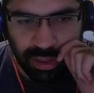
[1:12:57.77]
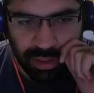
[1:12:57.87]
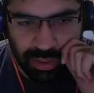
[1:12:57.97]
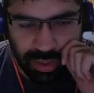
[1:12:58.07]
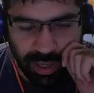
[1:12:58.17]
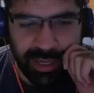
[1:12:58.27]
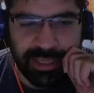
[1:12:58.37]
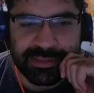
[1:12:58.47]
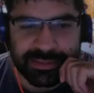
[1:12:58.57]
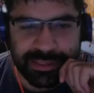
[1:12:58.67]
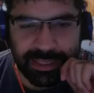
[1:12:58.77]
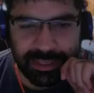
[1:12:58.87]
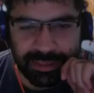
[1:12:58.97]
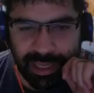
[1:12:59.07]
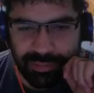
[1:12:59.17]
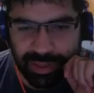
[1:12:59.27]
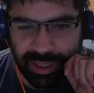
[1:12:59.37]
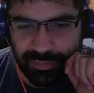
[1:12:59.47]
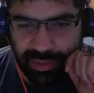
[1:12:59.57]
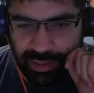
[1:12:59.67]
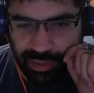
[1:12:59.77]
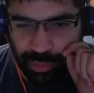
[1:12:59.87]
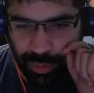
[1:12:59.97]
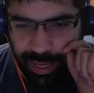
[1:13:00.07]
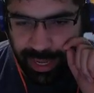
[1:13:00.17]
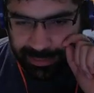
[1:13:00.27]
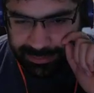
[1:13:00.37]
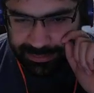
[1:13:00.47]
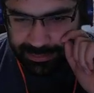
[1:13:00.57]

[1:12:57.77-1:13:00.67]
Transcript: Try setting the avatar value to X